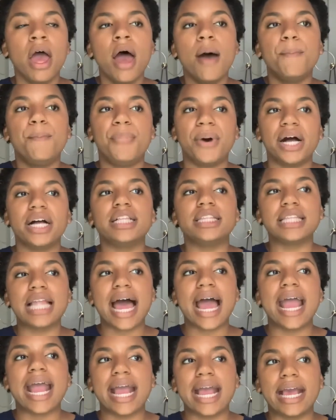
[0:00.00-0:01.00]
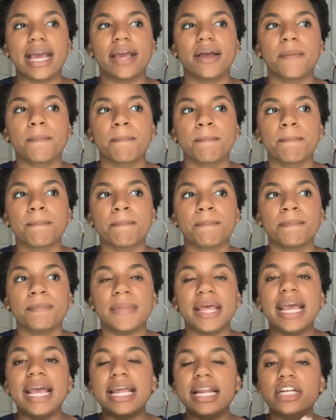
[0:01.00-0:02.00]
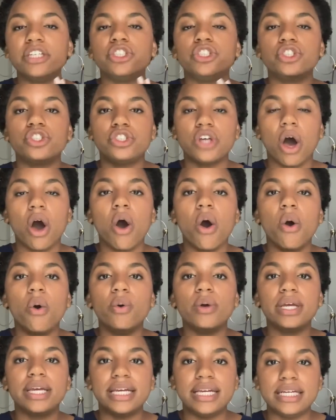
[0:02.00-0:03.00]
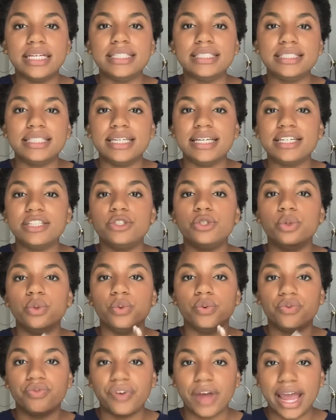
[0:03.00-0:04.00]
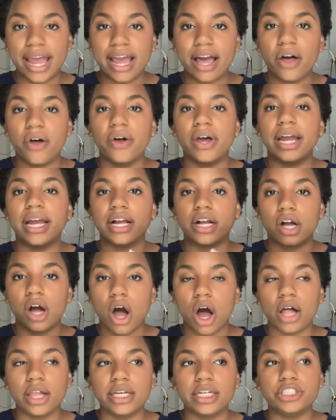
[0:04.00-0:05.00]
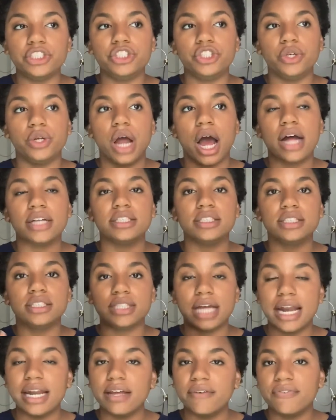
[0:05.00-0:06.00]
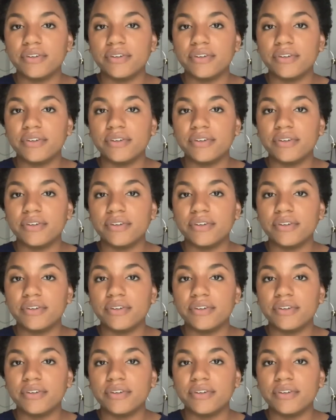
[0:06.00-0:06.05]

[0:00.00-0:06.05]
but it is so easy to fail in college, to not study for